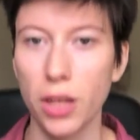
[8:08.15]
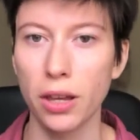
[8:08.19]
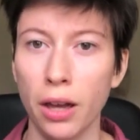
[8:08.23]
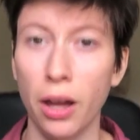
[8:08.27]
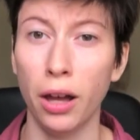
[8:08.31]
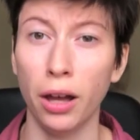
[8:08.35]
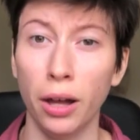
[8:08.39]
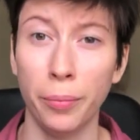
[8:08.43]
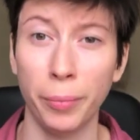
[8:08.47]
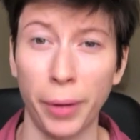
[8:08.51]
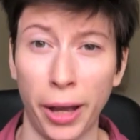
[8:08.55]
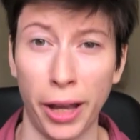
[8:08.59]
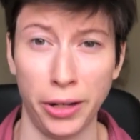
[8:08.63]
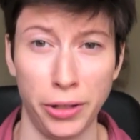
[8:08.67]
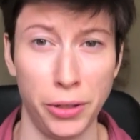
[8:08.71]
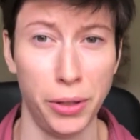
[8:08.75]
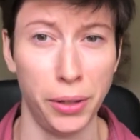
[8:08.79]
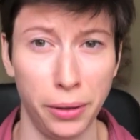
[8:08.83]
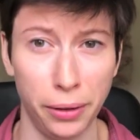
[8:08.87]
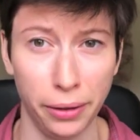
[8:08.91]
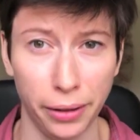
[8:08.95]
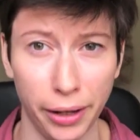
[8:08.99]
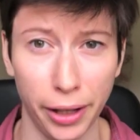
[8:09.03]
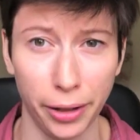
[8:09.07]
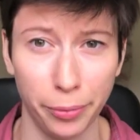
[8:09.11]
and you
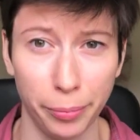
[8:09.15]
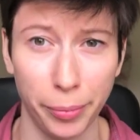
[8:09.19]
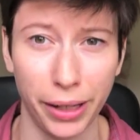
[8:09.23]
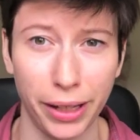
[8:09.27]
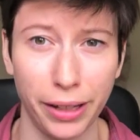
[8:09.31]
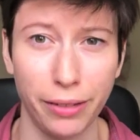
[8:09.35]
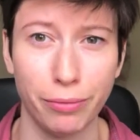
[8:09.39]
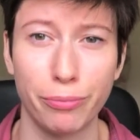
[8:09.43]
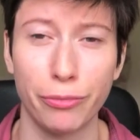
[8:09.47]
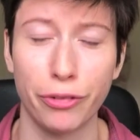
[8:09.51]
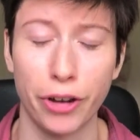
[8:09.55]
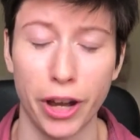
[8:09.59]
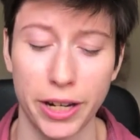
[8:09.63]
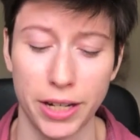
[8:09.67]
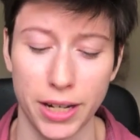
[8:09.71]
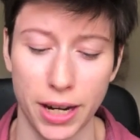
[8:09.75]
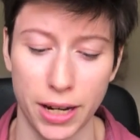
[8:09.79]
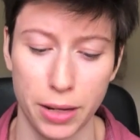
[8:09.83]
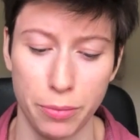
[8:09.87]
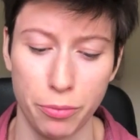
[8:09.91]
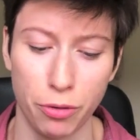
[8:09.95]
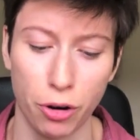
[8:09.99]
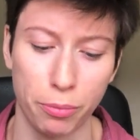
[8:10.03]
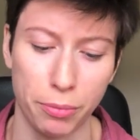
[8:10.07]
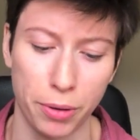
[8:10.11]
can help me find
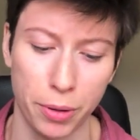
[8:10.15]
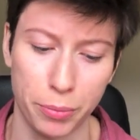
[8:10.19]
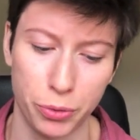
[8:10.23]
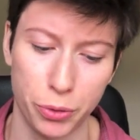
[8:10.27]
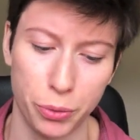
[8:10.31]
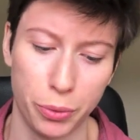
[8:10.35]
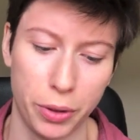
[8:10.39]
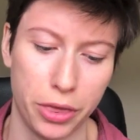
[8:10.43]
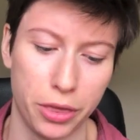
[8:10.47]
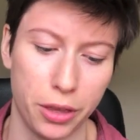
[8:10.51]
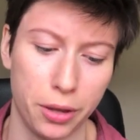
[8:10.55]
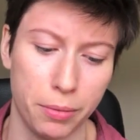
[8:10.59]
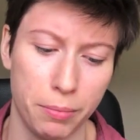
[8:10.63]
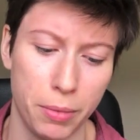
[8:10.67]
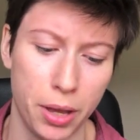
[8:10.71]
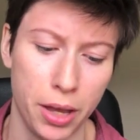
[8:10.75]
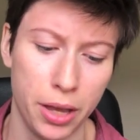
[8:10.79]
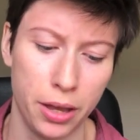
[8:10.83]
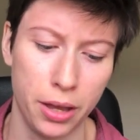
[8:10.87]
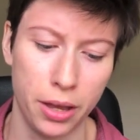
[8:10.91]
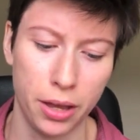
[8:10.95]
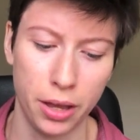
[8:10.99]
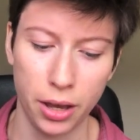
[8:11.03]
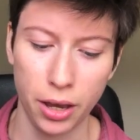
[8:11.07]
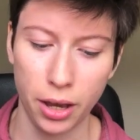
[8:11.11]
any problems with them,
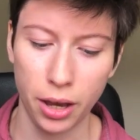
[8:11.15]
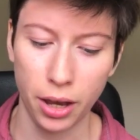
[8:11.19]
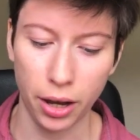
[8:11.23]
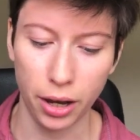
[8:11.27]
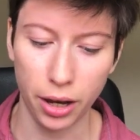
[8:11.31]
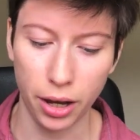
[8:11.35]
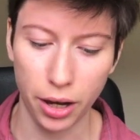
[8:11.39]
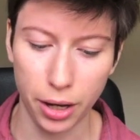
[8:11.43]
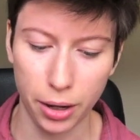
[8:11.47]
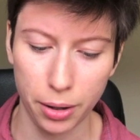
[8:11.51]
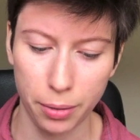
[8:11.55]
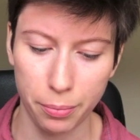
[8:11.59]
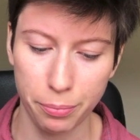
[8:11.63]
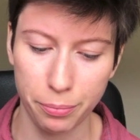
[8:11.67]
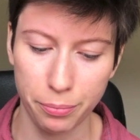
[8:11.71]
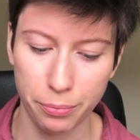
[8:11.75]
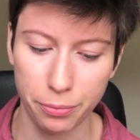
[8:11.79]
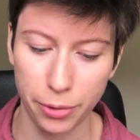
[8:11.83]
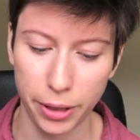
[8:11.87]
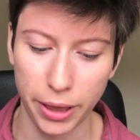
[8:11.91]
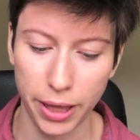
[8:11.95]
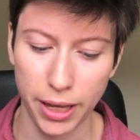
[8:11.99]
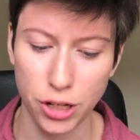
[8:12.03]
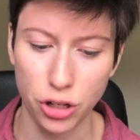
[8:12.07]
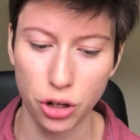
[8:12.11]

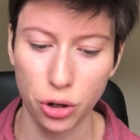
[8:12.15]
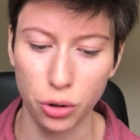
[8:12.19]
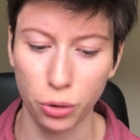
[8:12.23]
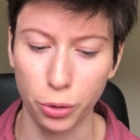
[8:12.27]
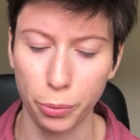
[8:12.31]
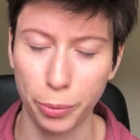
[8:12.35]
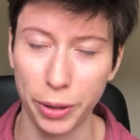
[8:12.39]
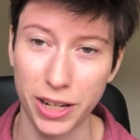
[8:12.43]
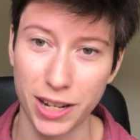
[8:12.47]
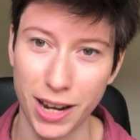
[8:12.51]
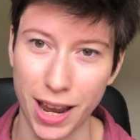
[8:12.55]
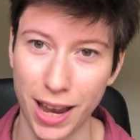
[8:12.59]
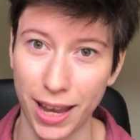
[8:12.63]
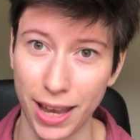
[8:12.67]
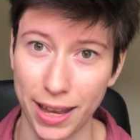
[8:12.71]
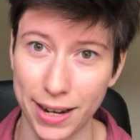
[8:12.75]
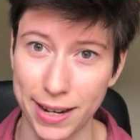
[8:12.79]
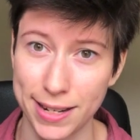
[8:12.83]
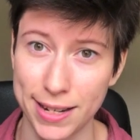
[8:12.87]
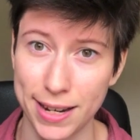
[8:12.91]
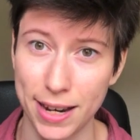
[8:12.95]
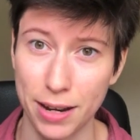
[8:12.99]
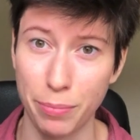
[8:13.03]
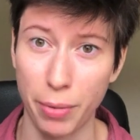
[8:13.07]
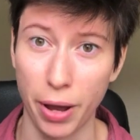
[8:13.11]
but they should all be tech
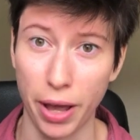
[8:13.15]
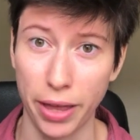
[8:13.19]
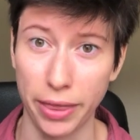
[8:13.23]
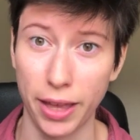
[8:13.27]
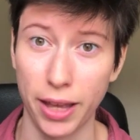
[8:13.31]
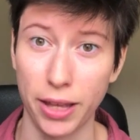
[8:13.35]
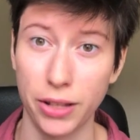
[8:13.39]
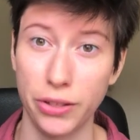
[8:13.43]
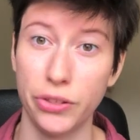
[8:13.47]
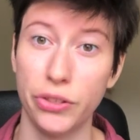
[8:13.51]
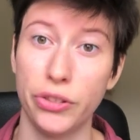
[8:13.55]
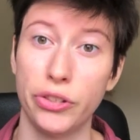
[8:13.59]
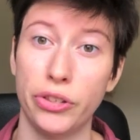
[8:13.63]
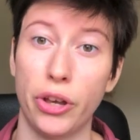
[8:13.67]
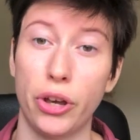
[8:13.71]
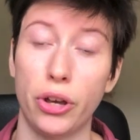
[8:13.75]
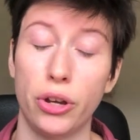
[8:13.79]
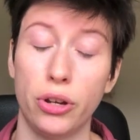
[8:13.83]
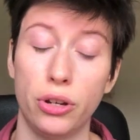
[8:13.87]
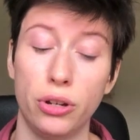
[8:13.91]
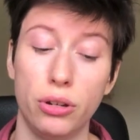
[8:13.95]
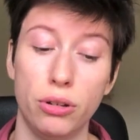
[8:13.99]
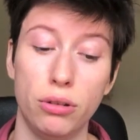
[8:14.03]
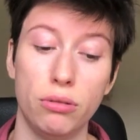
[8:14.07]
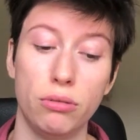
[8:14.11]
edited by then, so
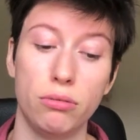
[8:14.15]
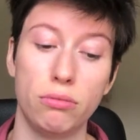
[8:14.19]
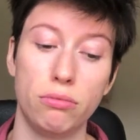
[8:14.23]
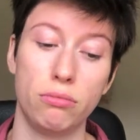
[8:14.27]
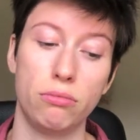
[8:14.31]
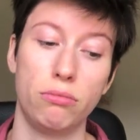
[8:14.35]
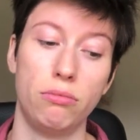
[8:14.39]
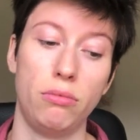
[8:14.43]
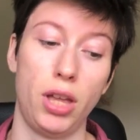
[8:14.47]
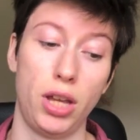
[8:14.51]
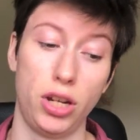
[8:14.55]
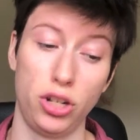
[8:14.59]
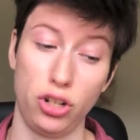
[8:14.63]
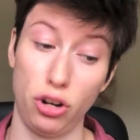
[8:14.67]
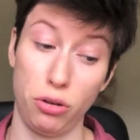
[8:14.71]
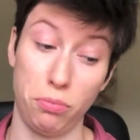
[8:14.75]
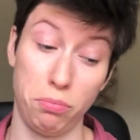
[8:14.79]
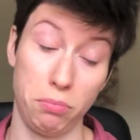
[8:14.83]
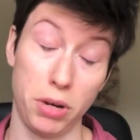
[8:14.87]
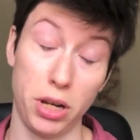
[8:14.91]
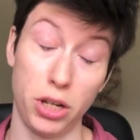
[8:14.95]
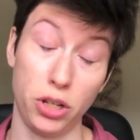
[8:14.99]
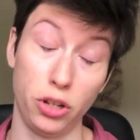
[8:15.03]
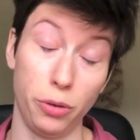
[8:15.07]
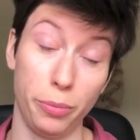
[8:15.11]
there
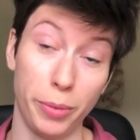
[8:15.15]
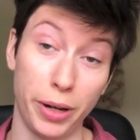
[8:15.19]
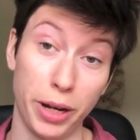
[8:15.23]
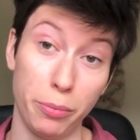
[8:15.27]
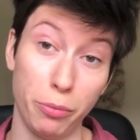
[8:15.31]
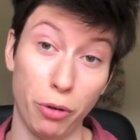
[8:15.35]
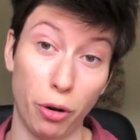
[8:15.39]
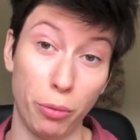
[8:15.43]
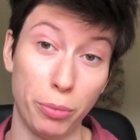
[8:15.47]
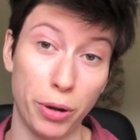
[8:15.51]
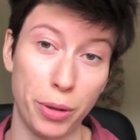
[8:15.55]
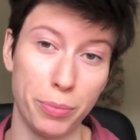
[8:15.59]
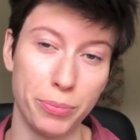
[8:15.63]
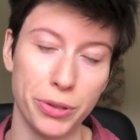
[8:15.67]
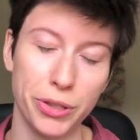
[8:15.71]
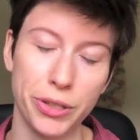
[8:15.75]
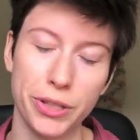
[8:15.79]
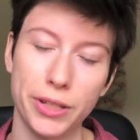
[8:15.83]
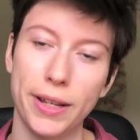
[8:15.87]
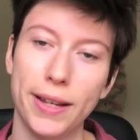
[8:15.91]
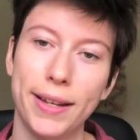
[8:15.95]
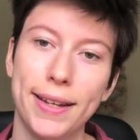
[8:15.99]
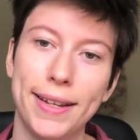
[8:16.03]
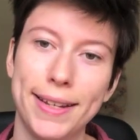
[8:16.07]
shouldn't be too many problems.